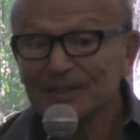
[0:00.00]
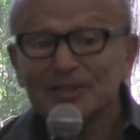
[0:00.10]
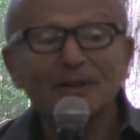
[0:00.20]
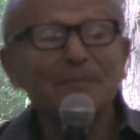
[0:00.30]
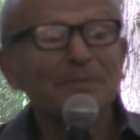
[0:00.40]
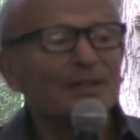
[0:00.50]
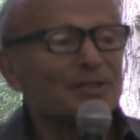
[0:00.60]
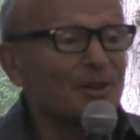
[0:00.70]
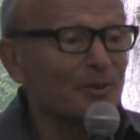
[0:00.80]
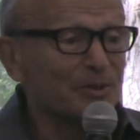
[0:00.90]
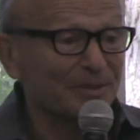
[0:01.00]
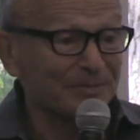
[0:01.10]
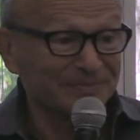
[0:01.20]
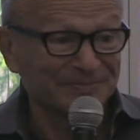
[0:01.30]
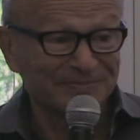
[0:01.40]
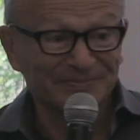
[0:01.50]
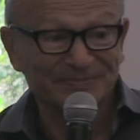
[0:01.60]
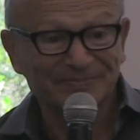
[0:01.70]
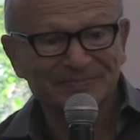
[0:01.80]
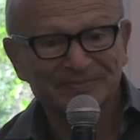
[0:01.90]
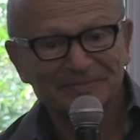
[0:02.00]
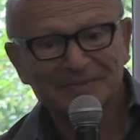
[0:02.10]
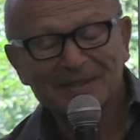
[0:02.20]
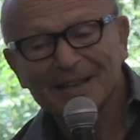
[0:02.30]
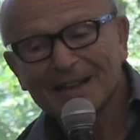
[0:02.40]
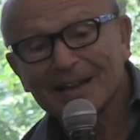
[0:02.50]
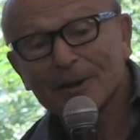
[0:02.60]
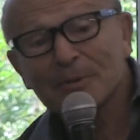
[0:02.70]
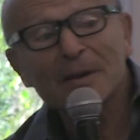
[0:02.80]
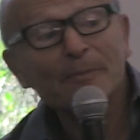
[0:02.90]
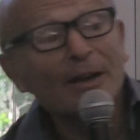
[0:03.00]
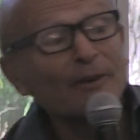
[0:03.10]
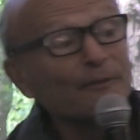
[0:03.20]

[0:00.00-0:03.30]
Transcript: So I picked Sonia. And I remember our